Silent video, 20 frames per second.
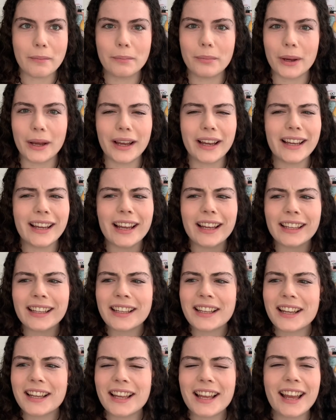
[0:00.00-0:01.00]
But
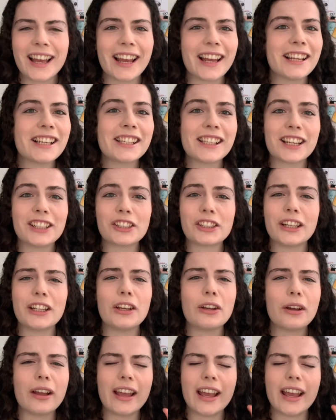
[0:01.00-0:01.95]
essentially,